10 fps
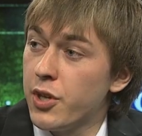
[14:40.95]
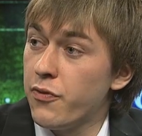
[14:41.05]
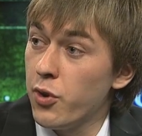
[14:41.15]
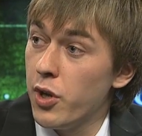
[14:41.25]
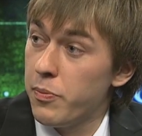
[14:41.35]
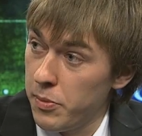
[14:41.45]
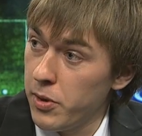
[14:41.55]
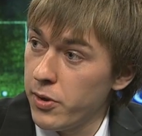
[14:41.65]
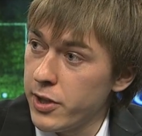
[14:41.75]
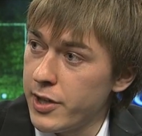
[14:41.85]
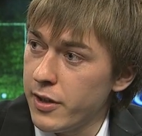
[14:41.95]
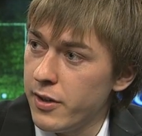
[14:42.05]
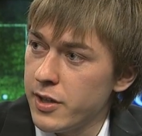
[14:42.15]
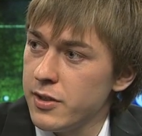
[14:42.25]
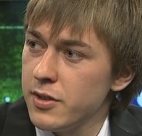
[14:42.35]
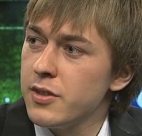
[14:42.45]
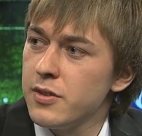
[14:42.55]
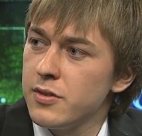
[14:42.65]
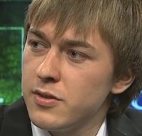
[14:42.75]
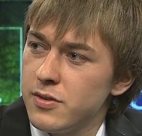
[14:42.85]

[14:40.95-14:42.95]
this for the Premier League, is that correct? Yes, we did this